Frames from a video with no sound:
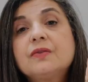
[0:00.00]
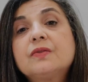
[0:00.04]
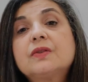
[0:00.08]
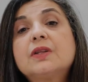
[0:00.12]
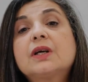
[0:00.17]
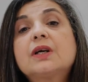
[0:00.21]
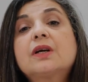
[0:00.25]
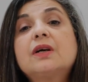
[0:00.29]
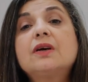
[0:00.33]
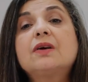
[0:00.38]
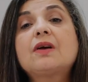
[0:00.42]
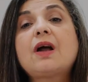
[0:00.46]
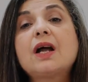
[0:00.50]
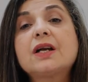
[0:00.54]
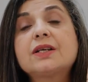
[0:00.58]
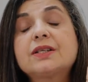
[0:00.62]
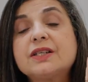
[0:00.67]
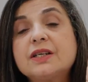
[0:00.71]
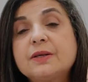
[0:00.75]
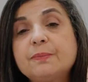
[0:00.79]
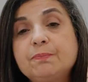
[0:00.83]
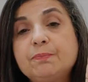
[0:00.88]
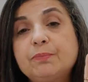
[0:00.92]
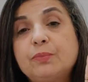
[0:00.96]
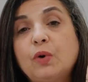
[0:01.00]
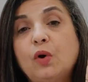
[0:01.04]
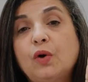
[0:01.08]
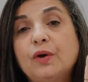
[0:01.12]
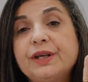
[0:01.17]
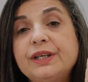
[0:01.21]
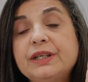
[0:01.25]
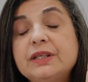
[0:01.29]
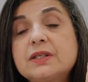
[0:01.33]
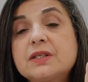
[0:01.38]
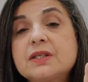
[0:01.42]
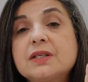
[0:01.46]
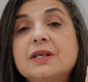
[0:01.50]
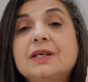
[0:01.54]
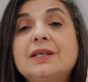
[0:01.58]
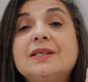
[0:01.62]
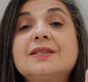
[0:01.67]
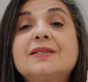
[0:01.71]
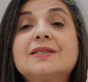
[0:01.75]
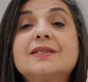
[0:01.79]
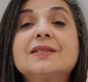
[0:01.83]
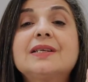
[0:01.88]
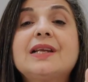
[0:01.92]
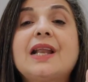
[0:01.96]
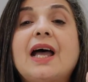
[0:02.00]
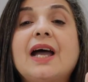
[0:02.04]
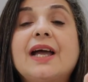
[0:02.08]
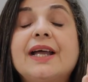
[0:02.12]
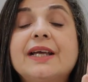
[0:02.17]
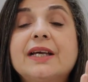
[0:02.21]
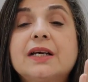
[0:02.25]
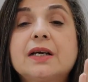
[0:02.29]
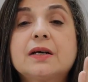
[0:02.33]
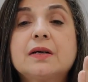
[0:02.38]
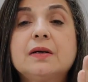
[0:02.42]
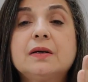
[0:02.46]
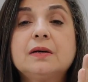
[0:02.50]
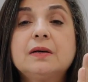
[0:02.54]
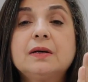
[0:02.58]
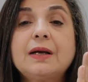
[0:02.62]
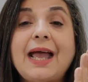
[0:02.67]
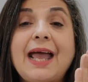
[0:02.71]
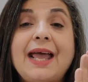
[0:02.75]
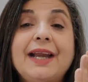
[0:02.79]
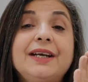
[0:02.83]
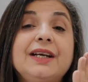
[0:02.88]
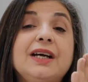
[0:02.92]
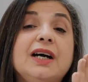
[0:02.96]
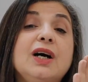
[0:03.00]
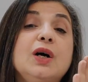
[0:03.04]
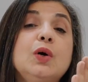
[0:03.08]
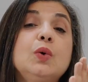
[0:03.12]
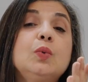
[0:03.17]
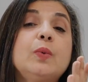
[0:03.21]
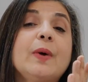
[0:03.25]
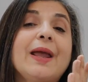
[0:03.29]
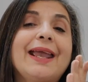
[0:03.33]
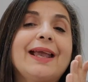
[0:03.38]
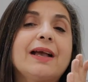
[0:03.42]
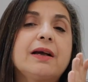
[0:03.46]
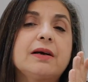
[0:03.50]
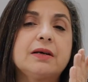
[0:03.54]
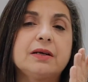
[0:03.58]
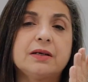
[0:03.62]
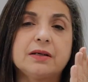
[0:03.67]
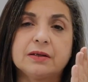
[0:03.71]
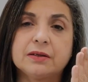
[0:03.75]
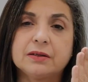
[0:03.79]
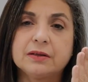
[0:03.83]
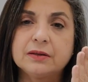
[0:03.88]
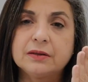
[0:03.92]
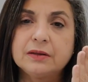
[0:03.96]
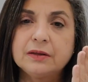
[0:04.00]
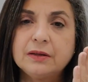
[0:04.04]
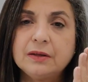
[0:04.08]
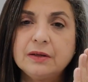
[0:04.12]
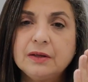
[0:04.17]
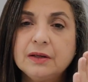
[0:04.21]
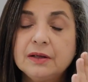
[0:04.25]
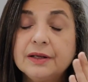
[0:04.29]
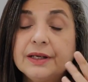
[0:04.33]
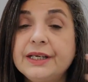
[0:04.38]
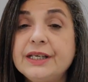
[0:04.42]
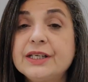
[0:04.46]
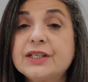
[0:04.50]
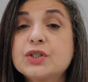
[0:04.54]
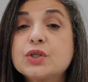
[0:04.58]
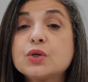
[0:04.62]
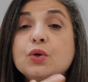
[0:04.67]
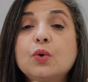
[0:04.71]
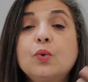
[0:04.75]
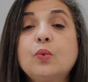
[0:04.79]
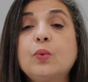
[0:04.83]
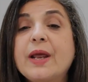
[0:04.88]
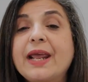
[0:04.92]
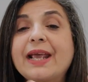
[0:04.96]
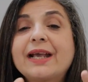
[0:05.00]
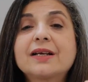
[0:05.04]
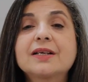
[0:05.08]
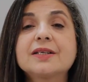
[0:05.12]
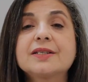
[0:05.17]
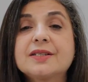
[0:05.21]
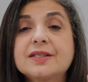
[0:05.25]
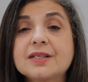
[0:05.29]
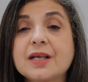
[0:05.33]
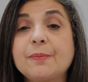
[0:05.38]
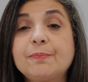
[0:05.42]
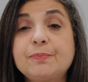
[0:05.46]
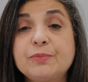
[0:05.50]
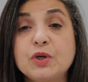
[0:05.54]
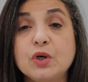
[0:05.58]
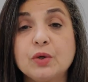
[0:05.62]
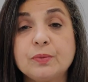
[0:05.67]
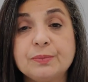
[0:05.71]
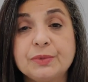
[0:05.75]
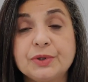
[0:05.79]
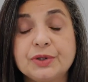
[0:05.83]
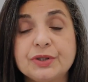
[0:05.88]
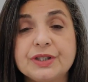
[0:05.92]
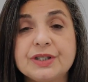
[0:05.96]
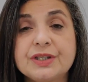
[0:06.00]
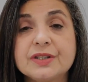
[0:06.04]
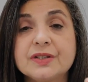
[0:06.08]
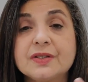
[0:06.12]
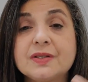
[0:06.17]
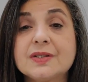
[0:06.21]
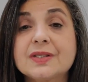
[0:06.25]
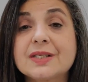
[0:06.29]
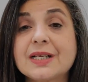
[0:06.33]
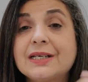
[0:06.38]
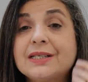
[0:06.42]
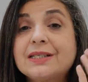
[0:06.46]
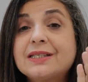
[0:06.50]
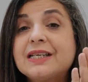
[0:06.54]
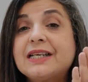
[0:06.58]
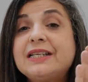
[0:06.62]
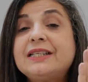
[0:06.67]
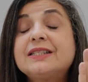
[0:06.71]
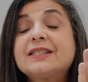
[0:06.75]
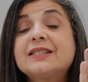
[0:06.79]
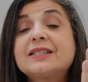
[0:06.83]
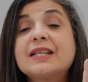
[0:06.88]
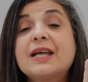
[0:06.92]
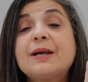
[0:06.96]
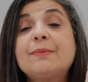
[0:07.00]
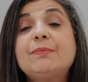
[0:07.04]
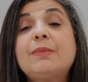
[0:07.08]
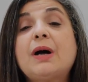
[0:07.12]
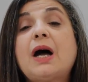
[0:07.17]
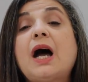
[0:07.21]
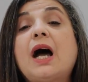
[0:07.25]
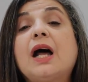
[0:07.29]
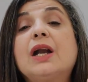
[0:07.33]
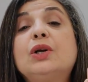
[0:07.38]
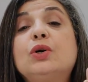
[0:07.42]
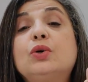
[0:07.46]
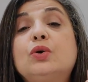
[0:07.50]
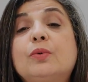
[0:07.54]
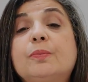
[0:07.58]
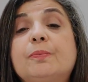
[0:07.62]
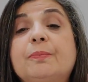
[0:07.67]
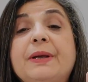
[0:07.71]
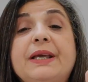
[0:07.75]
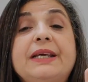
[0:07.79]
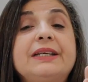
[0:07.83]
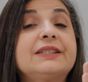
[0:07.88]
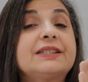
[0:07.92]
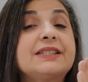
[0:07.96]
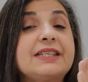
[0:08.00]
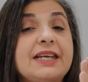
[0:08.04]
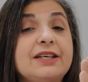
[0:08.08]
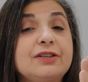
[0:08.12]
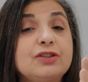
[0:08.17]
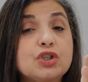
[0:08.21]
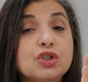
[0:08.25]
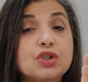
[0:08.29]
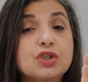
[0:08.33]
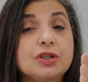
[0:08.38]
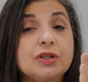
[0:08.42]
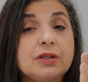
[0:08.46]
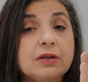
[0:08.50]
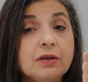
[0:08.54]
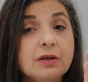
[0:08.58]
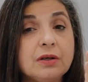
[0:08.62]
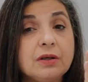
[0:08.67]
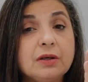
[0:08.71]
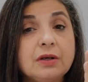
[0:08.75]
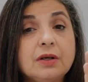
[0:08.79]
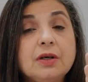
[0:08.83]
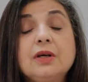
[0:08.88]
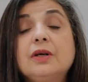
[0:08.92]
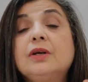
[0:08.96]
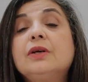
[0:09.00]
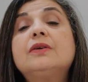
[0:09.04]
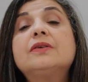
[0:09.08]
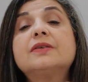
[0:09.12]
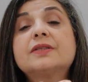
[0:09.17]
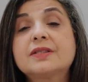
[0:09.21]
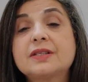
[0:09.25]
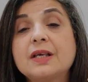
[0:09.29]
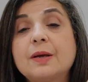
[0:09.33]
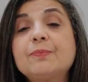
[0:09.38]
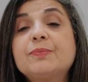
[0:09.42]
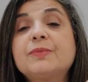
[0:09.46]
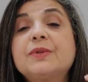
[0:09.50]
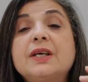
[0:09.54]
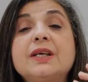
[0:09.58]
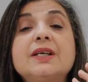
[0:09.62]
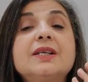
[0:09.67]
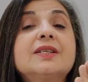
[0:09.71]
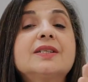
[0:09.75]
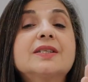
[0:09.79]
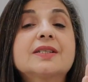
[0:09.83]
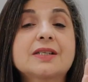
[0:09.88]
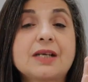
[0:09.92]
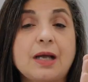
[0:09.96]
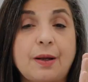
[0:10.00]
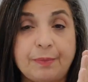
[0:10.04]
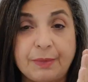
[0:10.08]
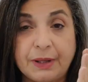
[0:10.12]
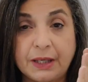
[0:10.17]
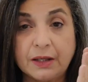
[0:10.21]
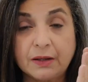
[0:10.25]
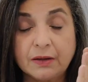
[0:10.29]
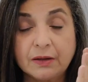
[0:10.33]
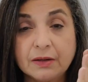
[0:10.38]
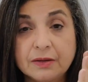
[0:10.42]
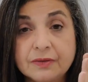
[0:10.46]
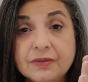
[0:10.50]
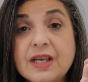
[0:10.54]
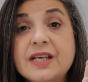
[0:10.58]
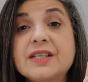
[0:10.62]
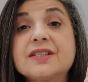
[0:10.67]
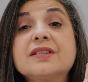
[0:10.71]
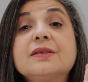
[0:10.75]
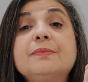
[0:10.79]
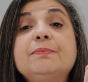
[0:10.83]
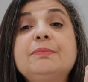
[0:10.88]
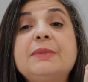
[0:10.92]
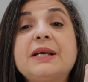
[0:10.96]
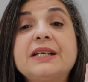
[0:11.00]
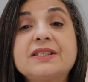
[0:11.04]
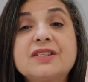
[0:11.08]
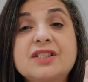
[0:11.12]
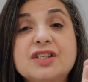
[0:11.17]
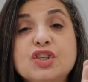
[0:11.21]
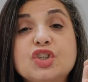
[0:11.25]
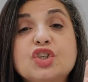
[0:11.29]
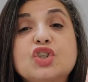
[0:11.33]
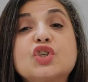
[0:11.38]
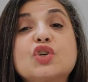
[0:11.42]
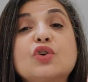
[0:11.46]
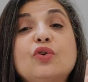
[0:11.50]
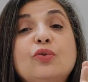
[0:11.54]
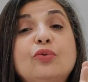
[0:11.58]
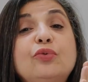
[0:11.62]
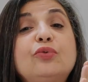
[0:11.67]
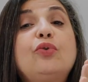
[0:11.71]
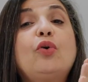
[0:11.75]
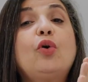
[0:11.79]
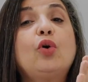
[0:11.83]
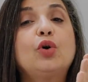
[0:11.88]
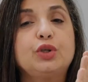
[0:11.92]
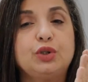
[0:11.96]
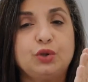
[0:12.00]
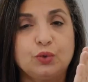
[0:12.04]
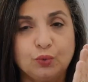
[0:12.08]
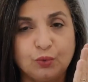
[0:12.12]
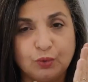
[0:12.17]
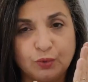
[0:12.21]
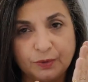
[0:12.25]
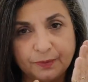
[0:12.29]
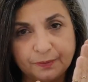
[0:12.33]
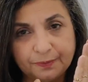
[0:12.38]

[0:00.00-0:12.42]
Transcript: The karate point is like an awakener. It wakes up your meridians and tells them, hello, pay attention. Something's coming. There's a message for you.